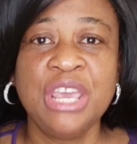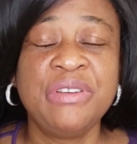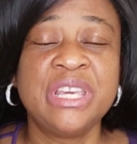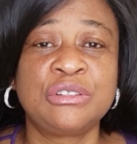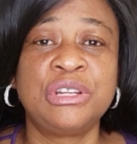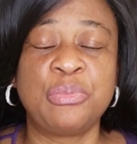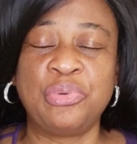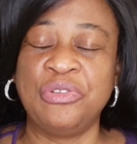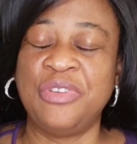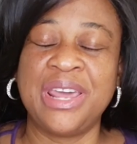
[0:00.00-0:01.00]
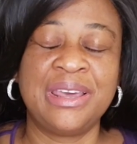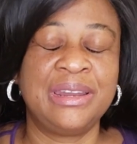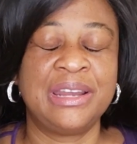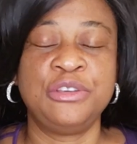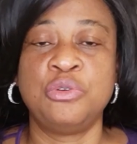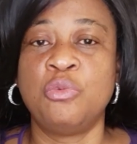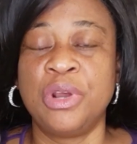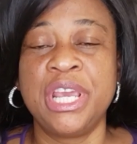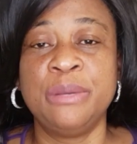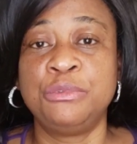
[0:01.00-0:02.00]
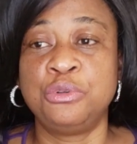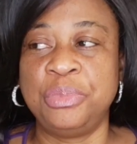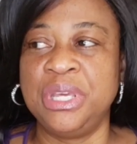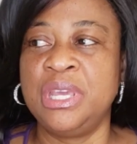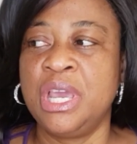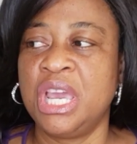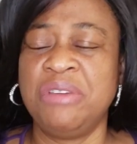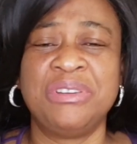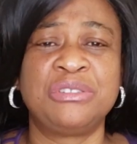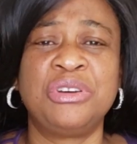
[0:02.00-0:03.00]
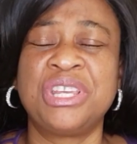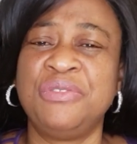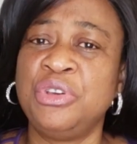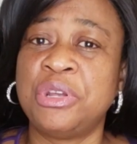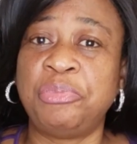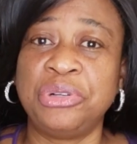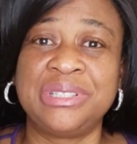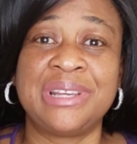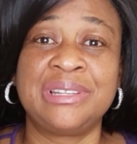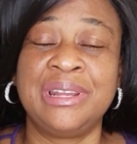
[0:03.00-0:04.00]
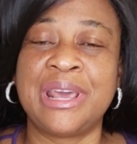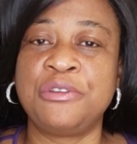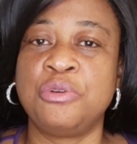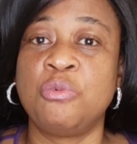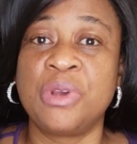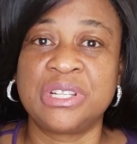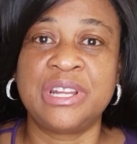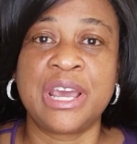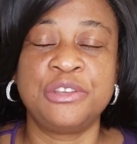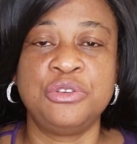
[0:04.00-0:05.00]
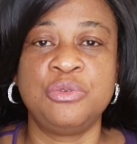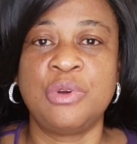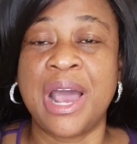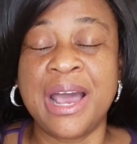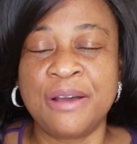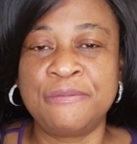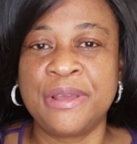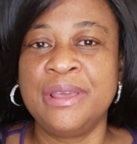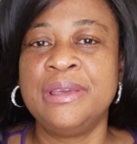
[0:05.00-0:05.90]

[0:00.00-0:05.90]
If not the provider that you want him to be, if he's not giving you the protection that you wish that you have,